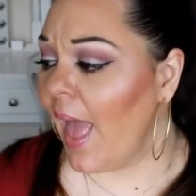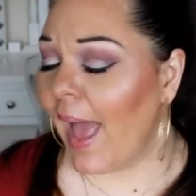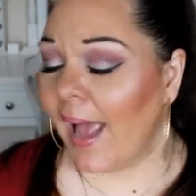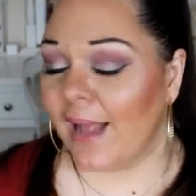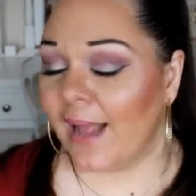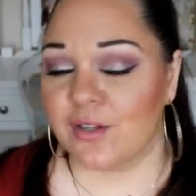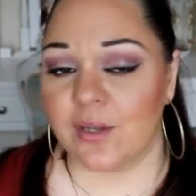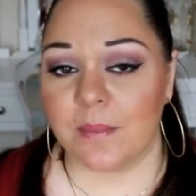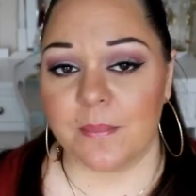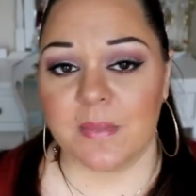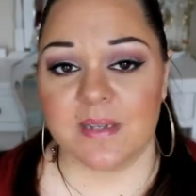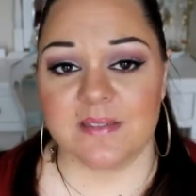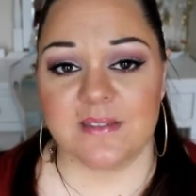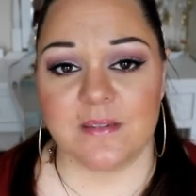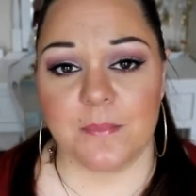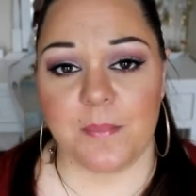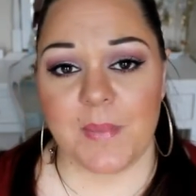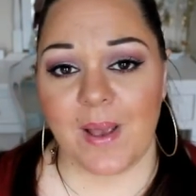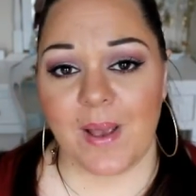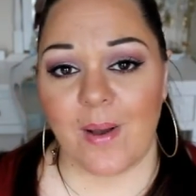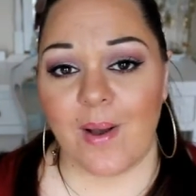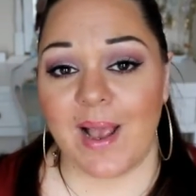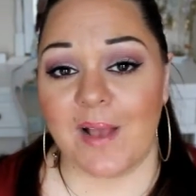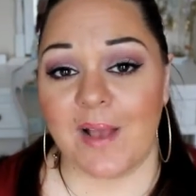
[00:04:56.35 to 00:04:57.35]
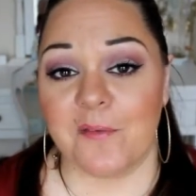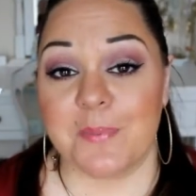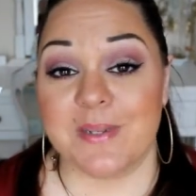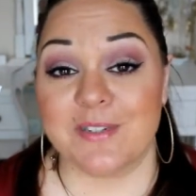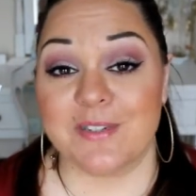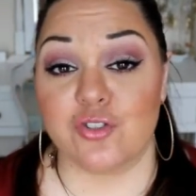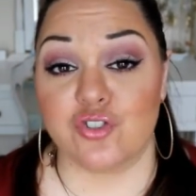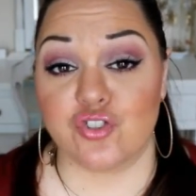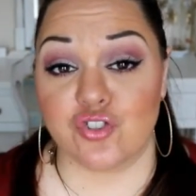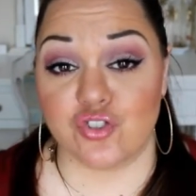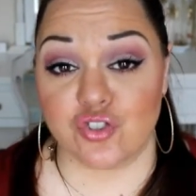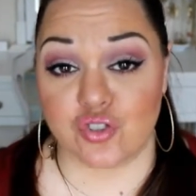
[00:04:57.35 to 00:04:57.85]
And I must admit, I have
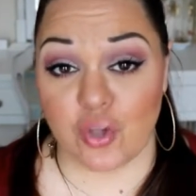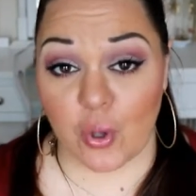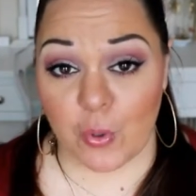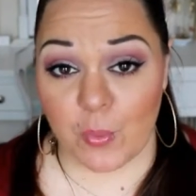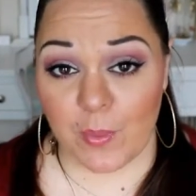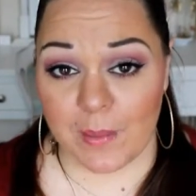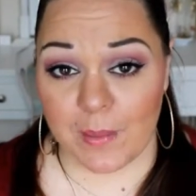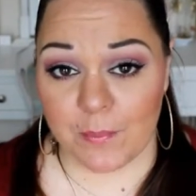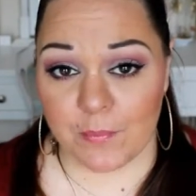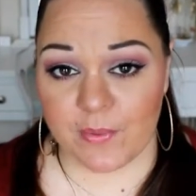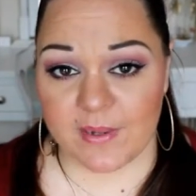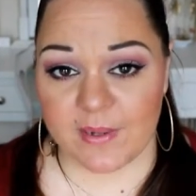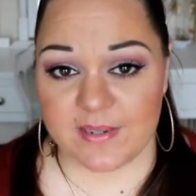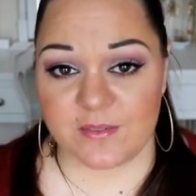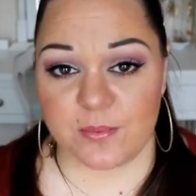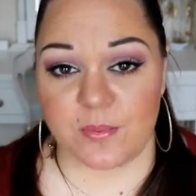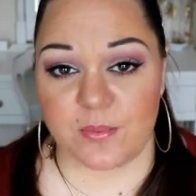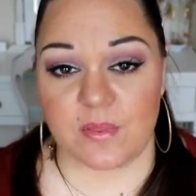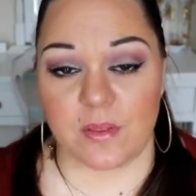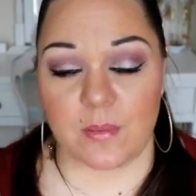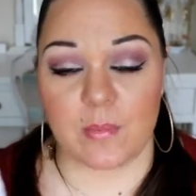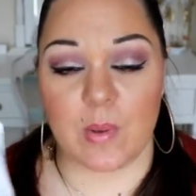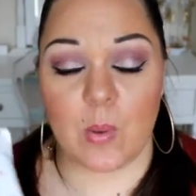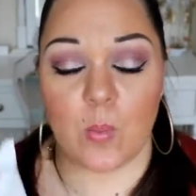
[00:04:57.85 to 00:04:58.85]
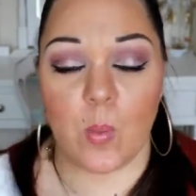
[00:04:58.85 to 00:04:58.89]
been so impressed with them.